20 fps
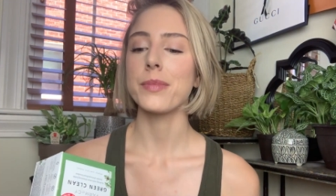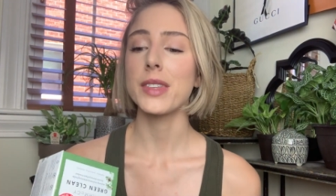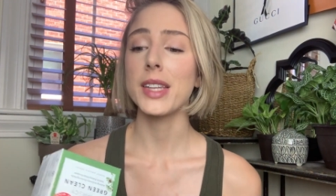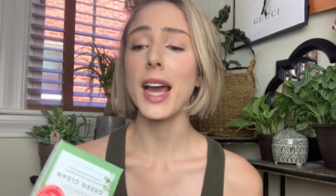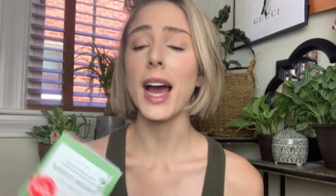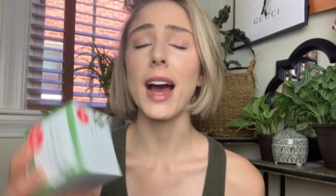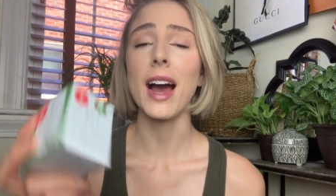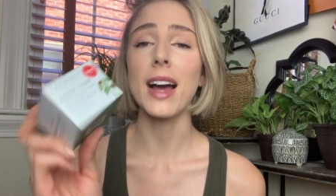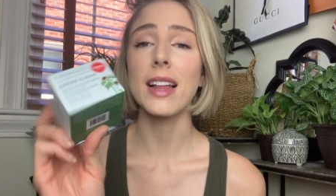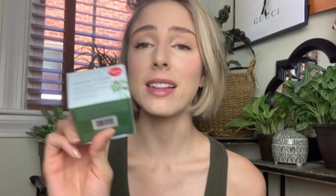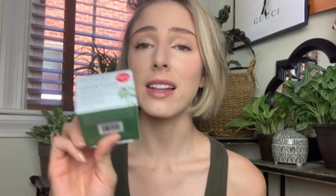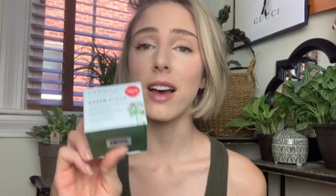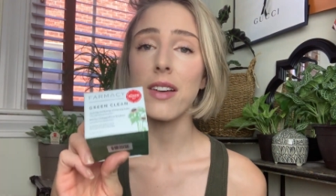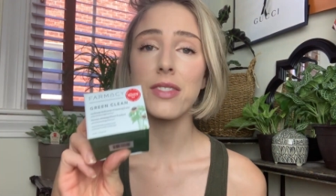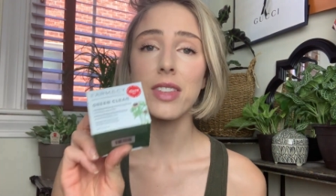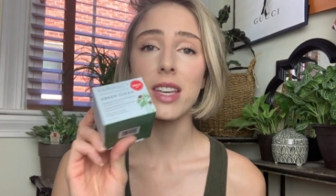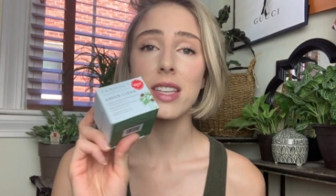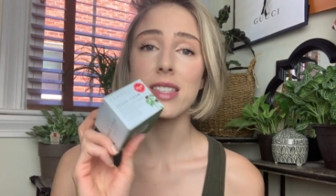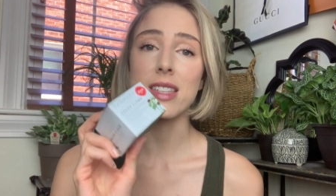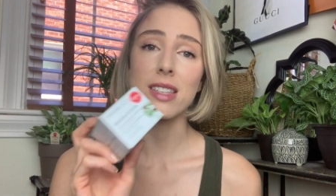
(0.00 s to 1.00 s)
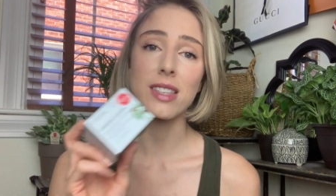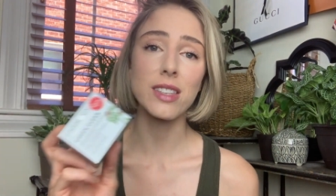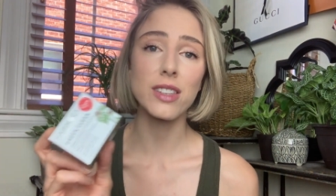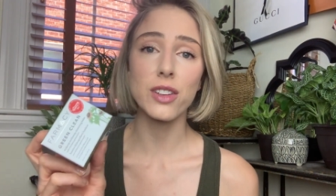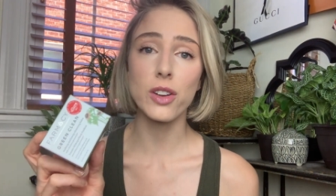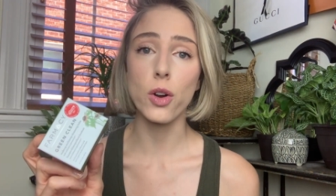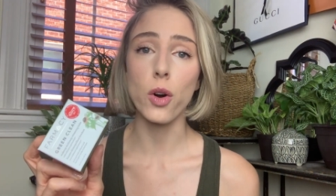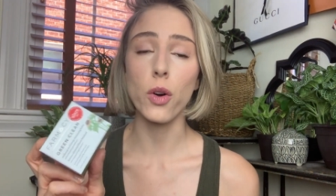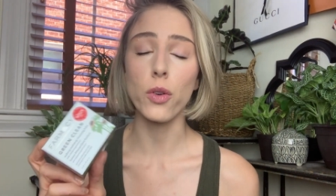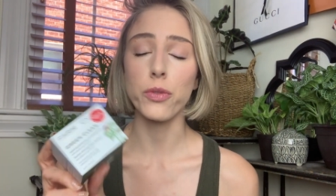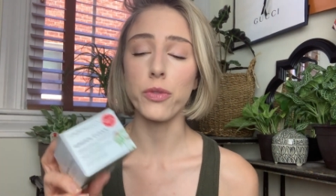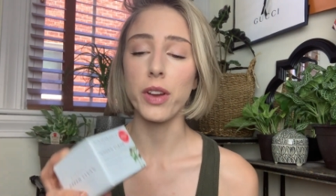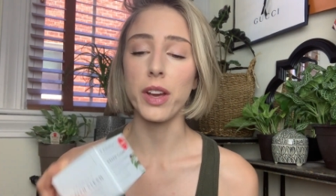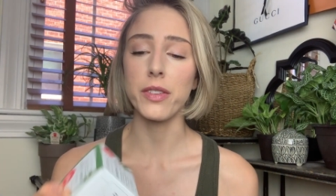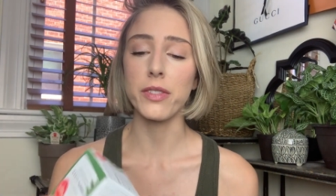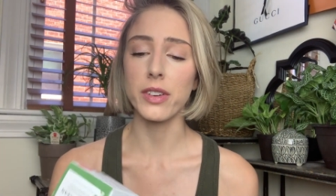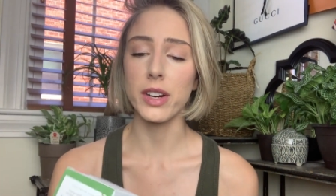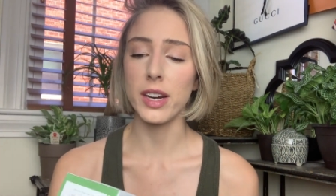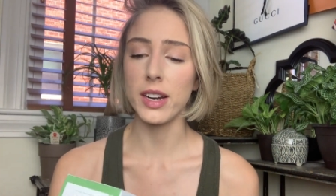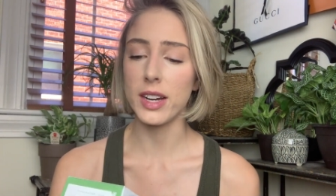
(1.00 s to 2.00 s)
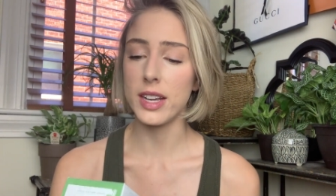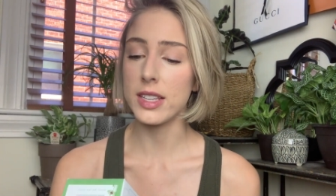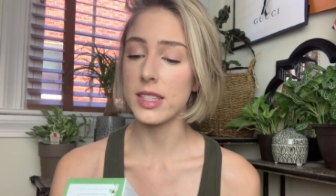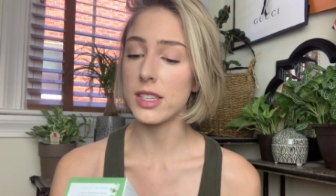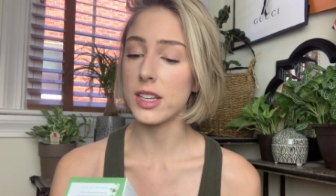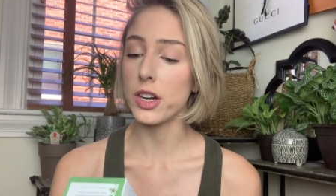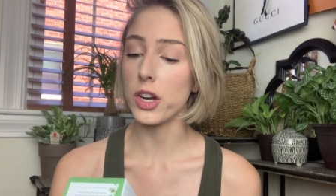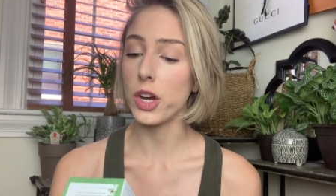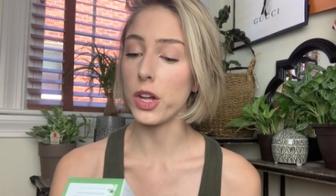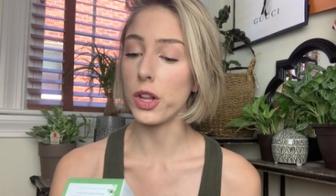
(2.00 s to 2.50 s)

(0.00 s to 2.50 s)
yeah, I love this. This is a cult favorite. It's an